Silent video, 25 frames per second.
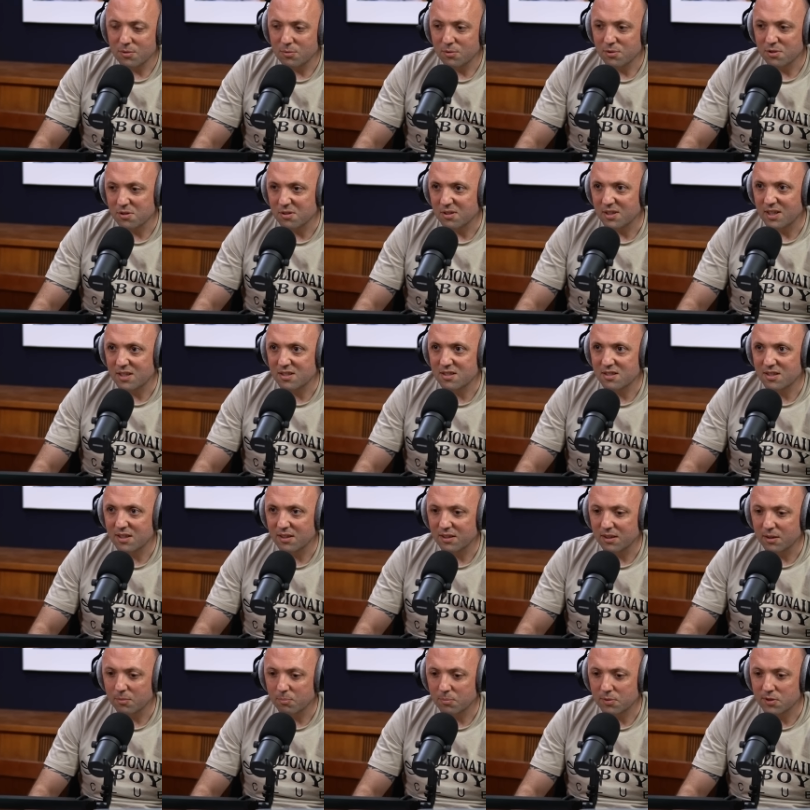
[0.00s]
It wasn't
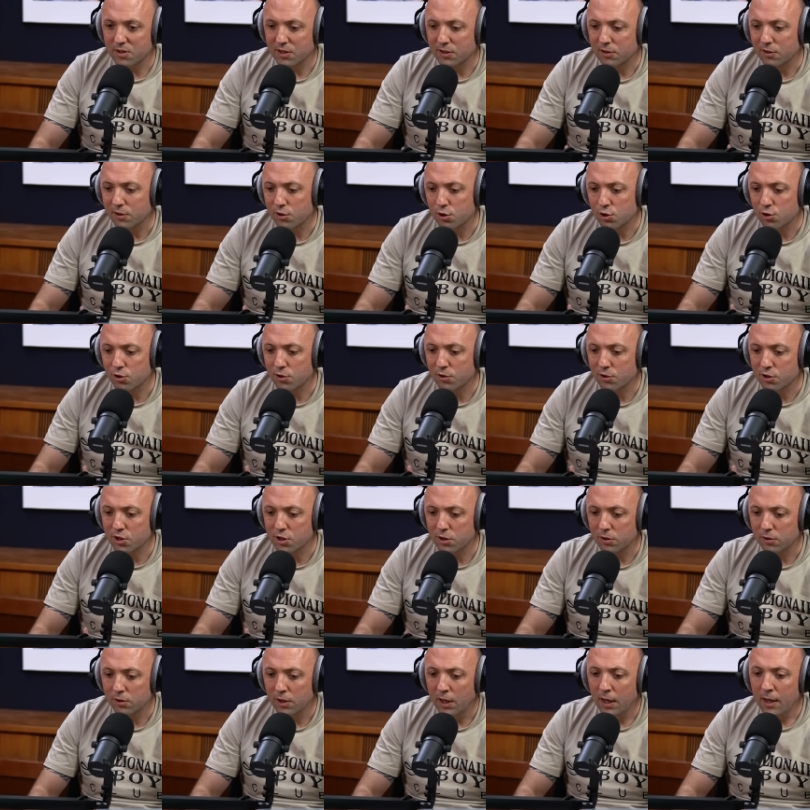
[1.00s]
necessarily particularly
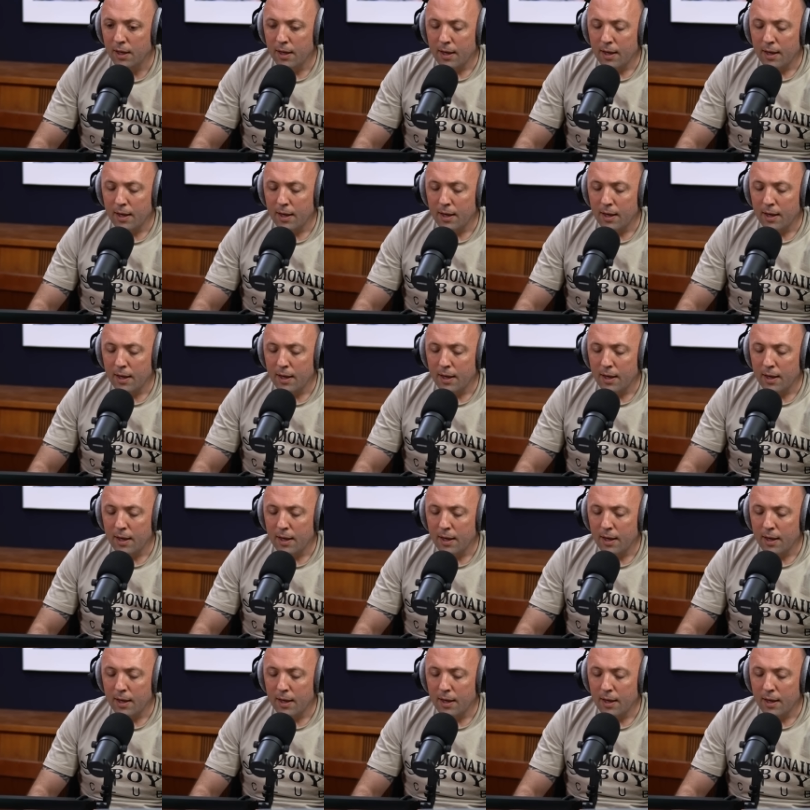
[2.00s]
structured.